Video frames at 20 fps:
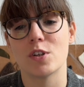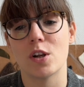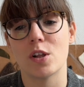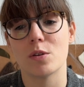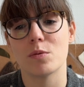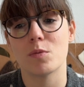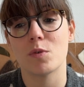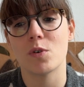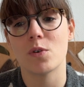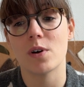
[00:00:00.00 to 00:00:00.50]

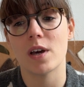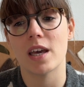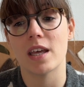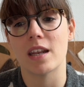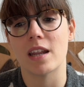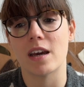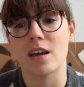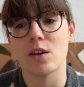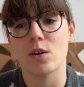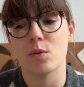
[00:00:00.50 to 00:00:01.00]
learn more,
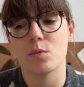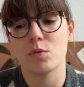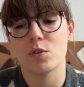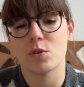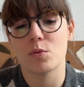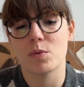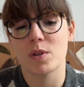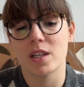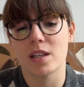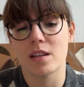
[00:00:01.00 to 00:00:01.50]
and I hope
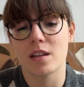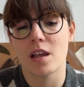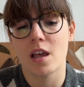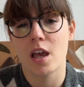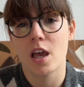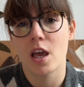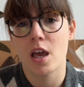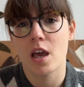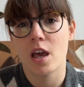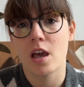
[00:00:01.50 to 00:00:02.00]
you will
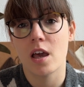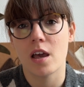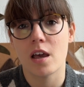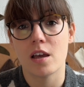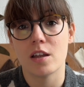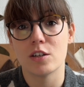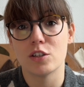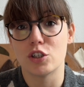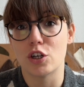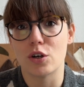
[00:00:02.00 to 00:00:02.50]

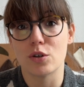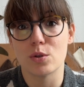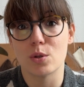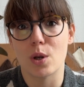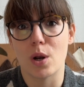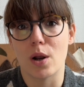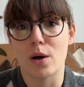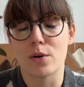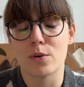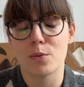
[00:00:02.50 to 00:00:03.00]
join
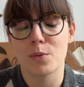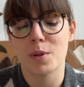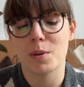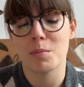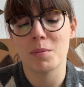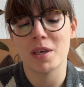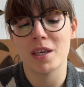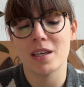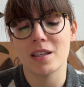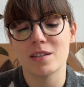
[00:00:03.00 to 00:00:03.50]
along with
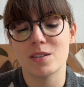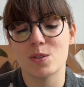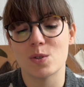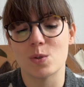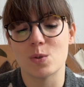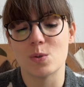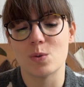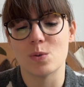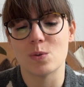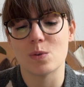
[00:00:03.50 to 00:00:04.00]
me
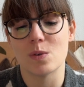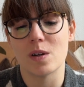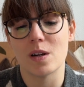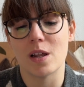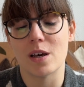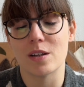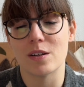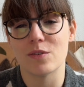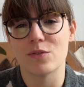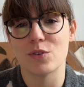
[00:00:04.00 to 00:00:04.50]
to
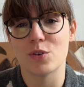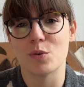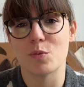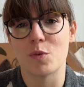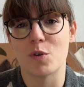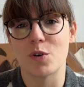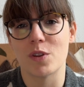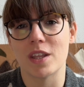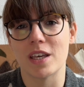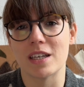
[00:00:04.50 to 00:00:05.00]
learn a few
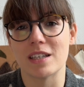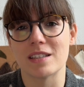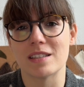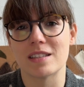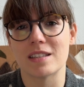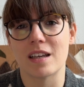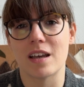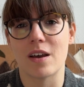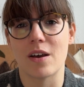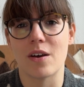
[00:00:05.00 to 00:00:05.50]
more
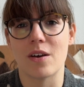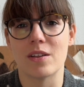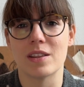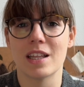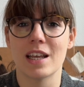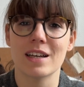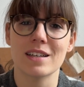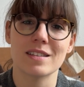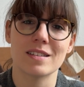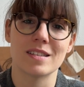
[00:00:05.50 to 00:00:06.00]
things
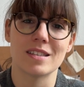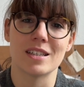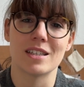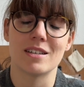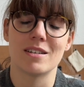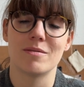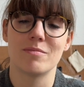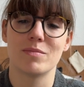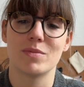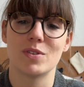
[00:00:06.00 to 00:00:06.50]
next
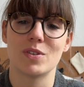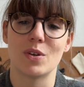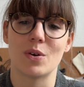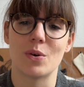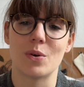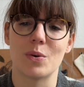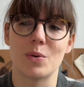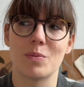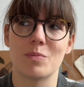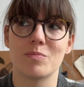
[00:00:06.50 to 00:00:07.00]
year.
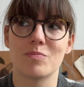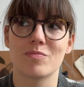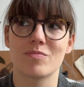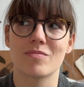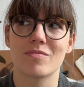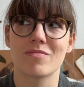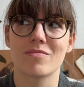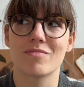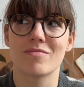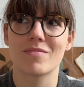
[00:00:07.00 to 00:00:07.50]
So
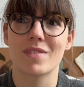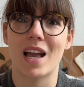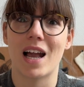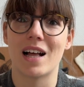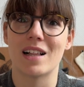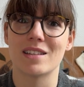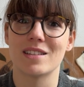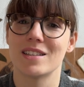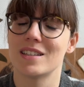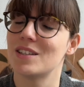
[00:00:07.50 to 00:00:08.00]

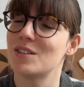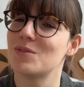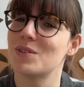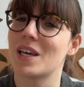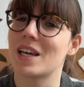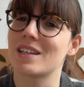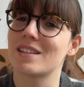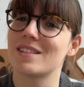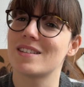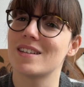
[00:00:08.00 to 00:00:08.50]
I'll see you
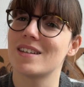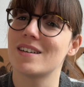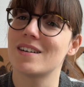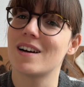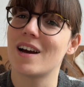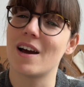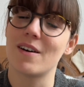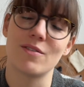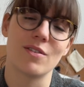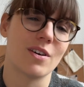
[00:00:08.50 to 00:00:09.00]
next year.
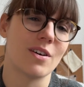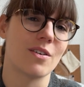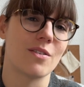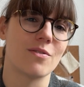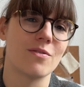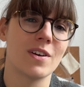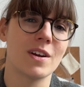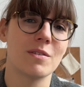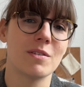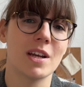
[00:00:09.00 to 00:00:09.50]
Have a
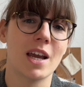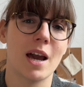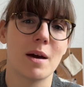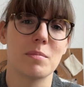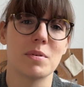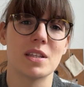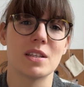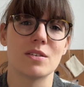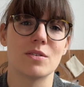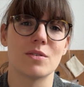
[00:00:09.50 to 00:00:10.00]
very
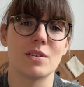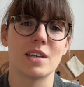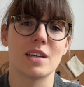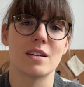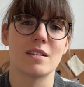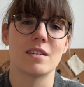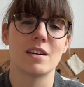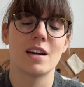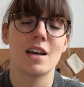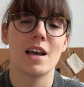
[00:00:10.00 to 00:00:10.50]
happy new
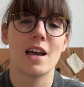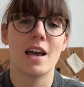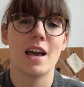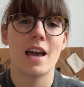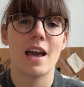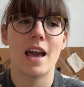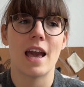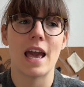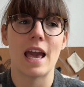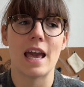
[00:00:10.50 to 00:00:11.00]
year,
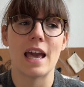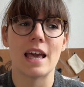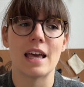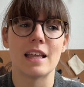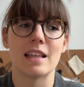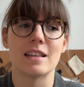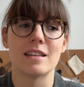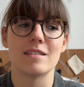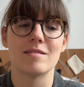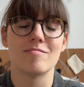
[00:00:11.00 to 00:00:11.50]

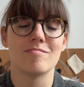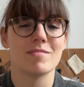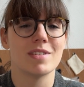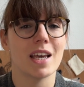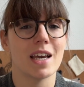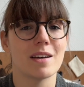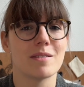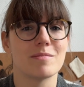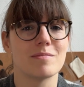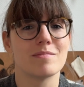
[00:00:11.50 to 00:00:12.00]
and
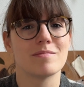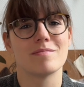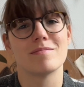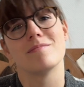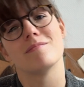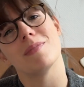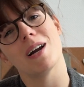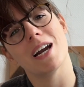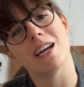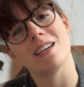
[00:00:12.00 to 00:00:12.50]
yeah,
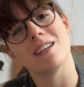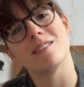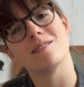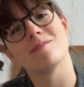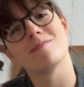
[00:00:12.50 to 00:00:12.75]
bye!